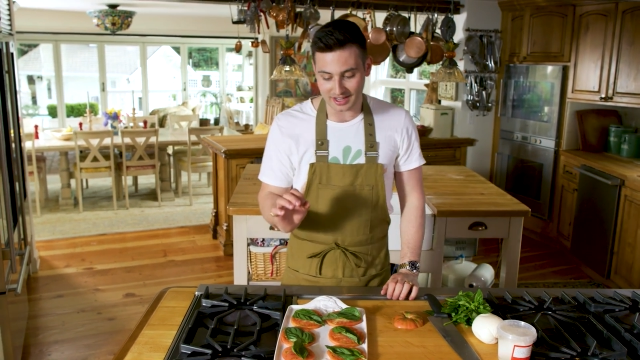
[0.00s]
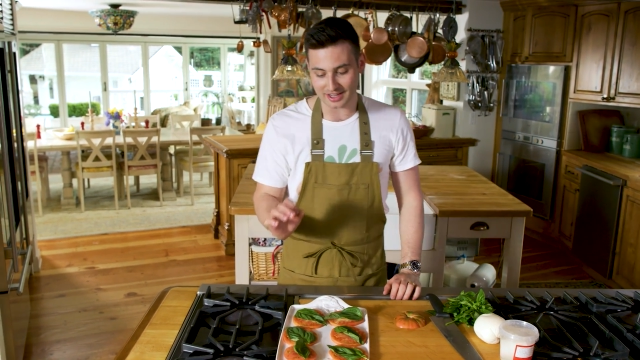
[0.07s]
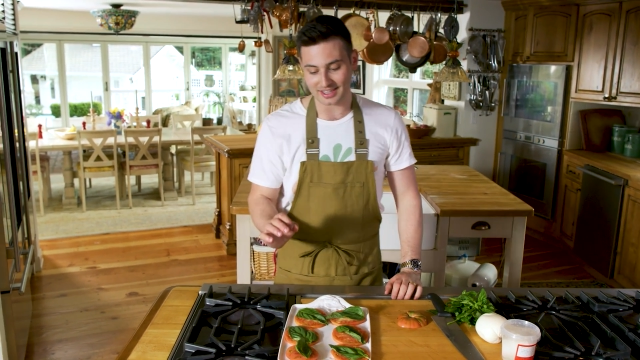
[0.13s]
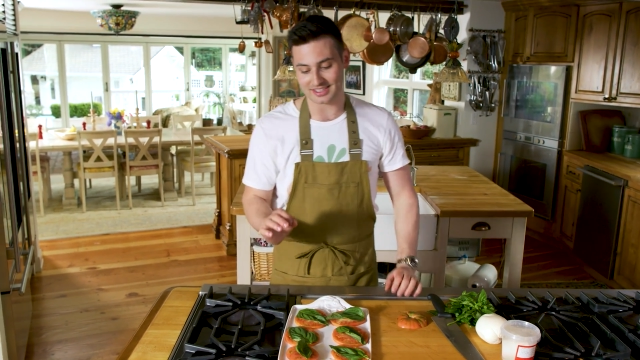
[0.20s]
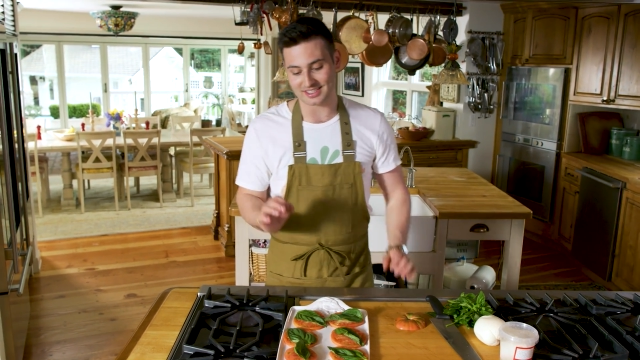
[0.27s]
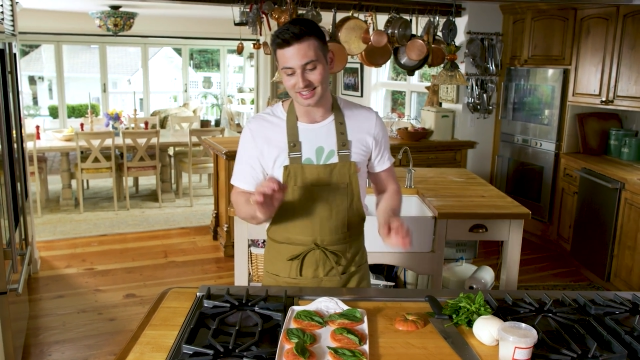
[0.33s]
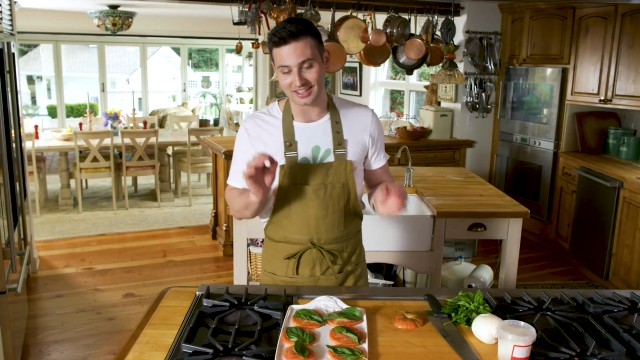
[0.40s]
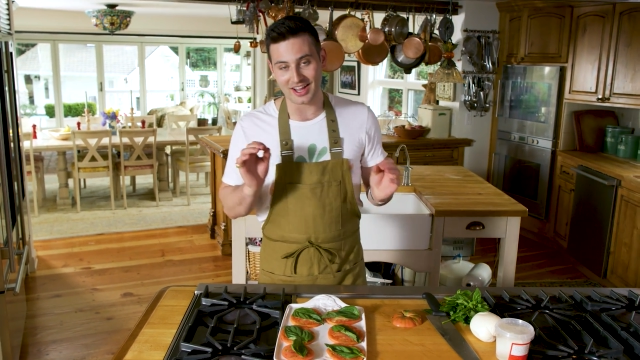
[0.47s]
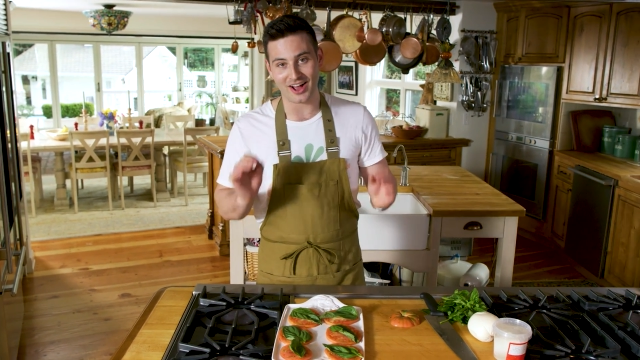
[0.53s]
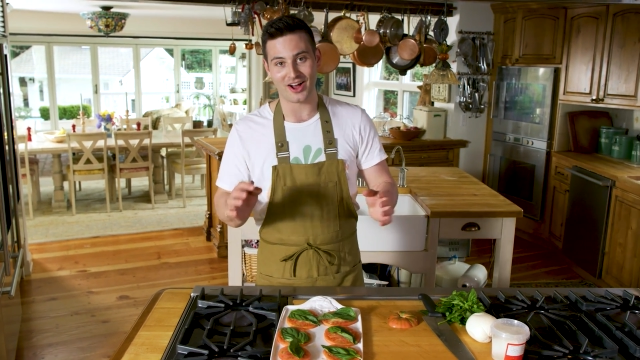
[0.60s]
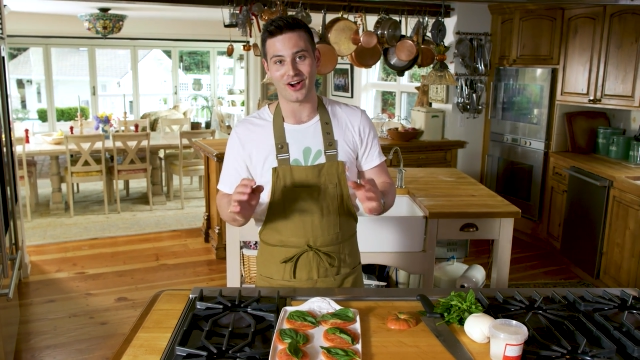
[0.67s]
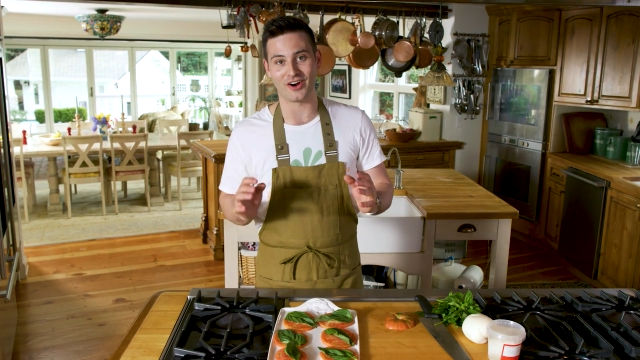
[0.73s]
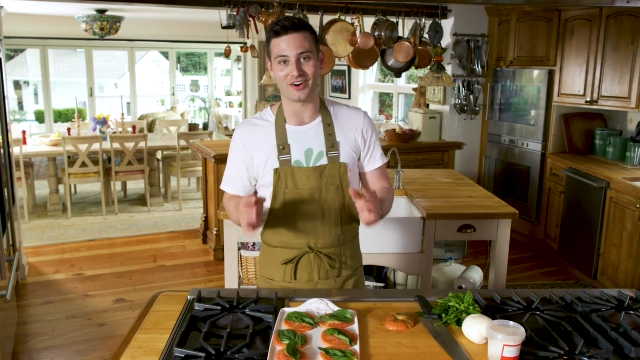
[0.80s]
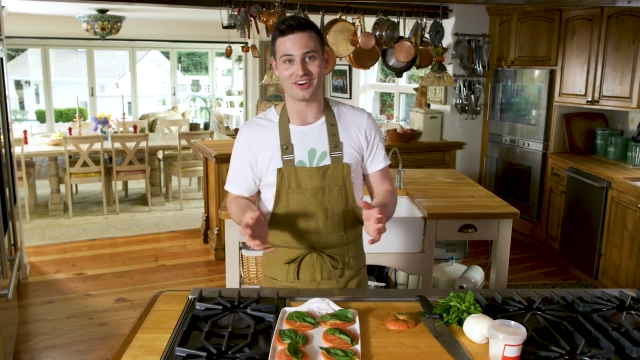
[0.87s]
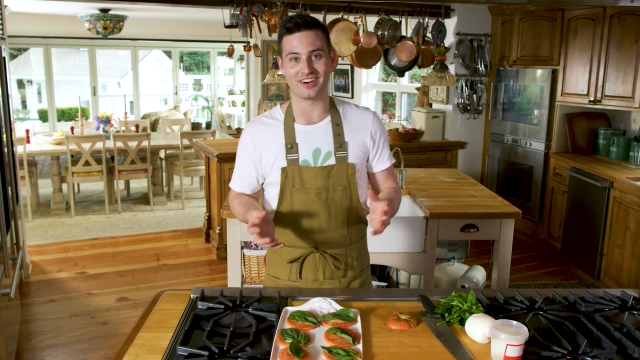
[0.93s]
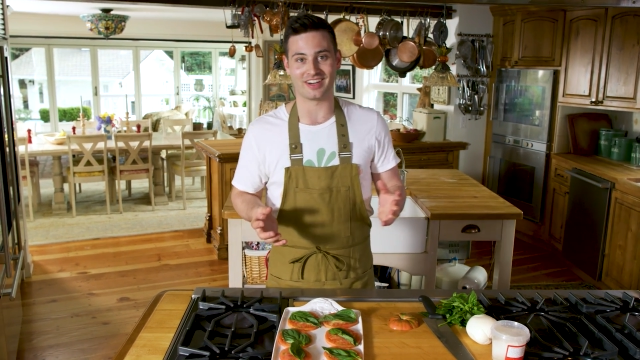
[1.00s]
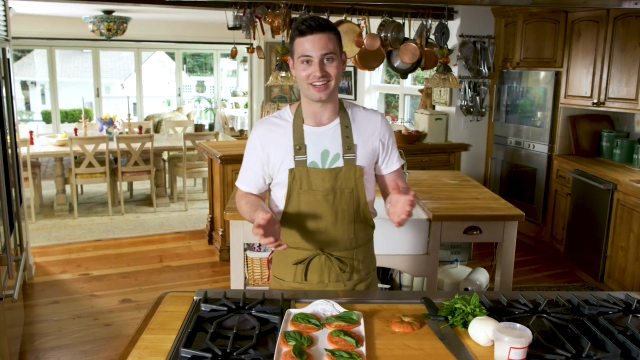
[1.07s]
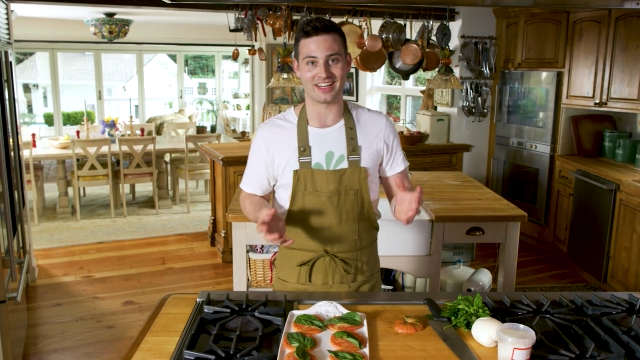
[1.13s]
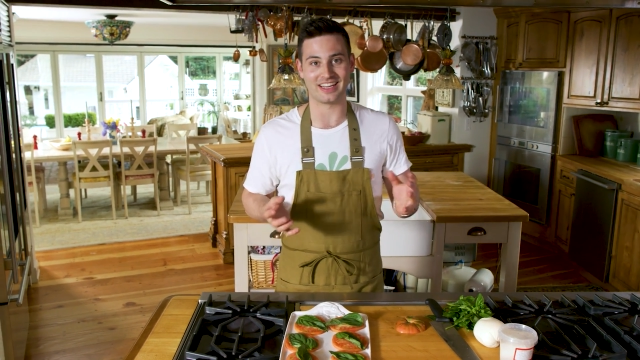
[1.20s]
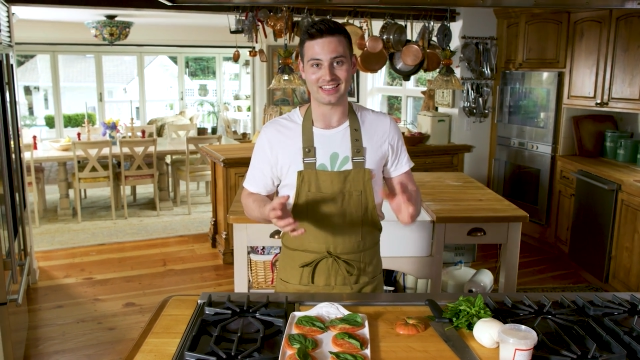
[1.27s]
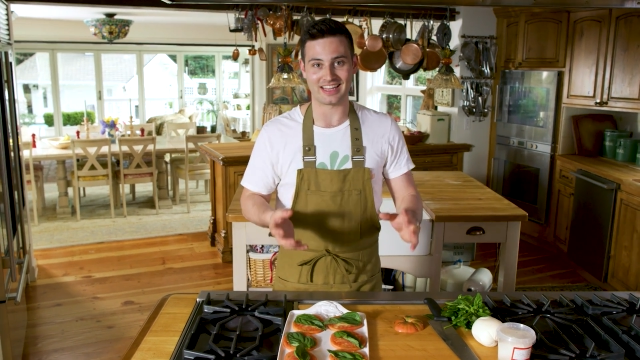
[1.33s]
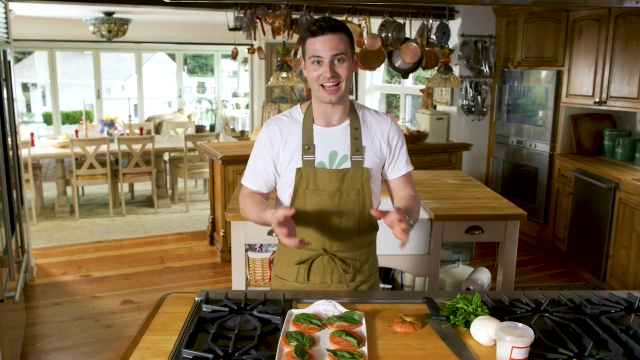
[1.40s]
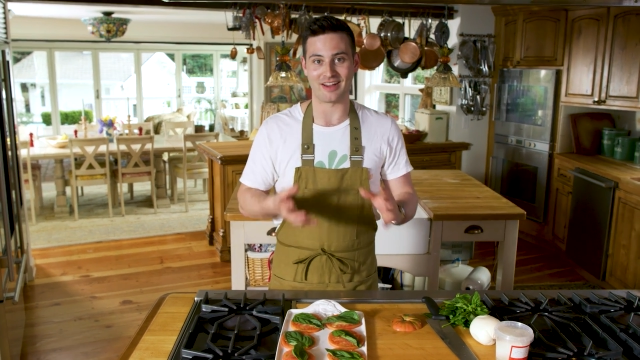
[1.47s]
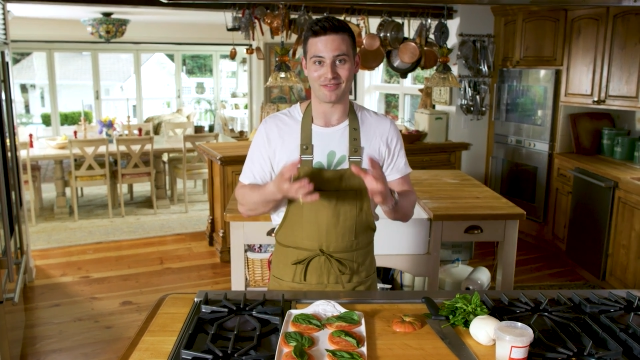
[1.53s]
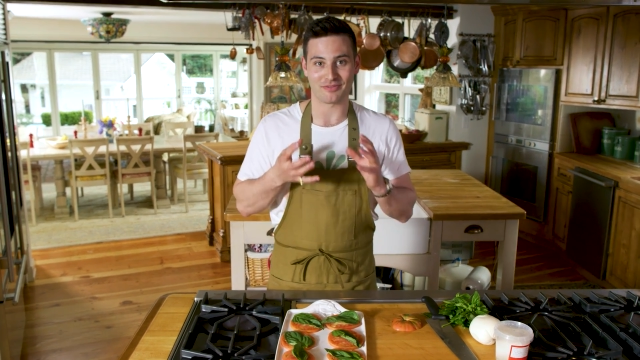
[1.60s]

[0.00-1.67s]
it's a lot harder to get that